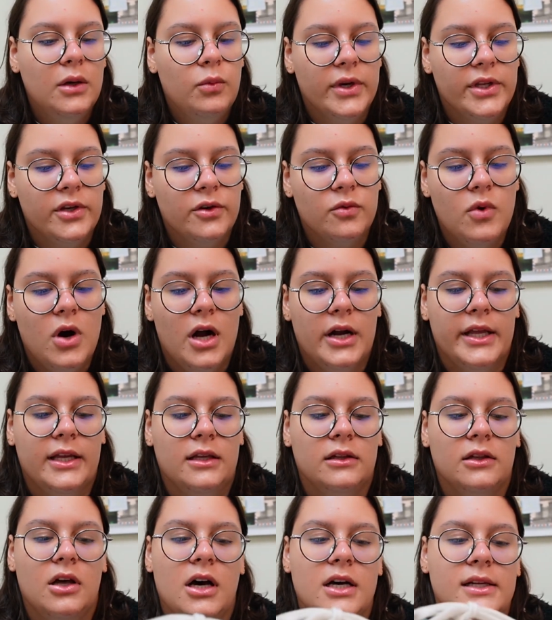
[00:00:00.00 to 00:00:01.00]
when you're
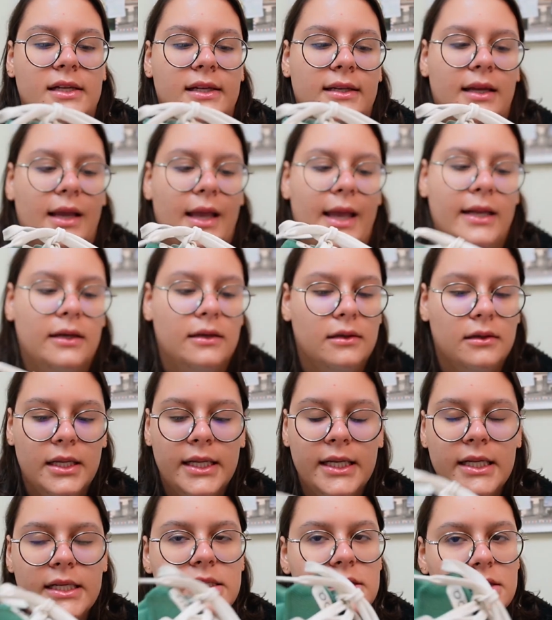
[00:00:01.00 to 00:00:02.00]
walking a lot. And
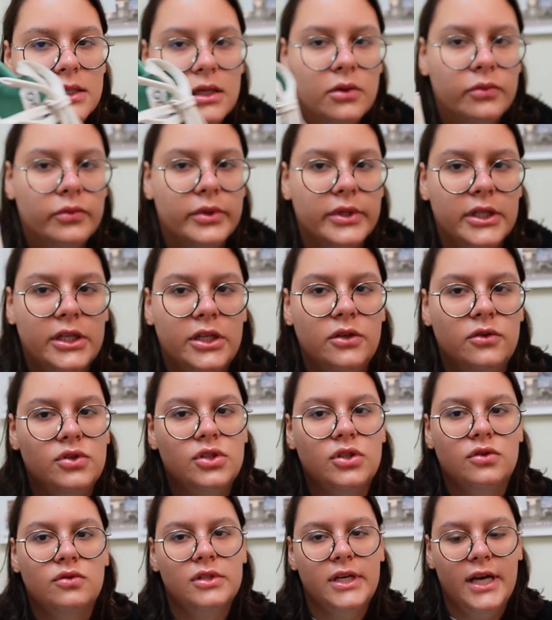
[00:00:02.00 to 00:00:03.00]
it is a really cute
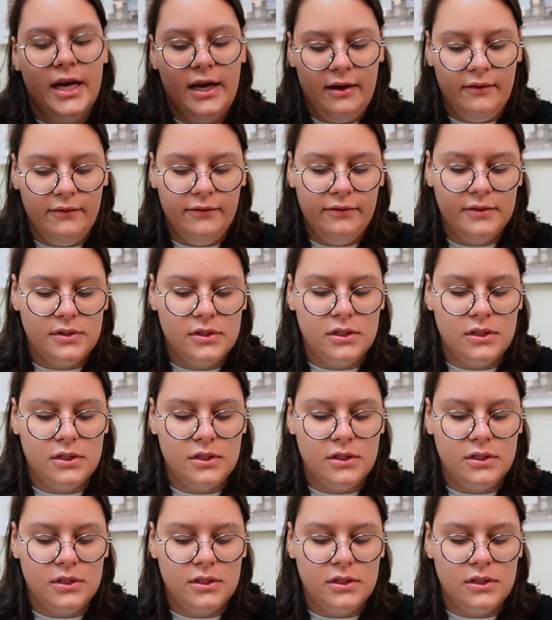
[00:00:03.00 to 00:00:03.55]
shoe to have.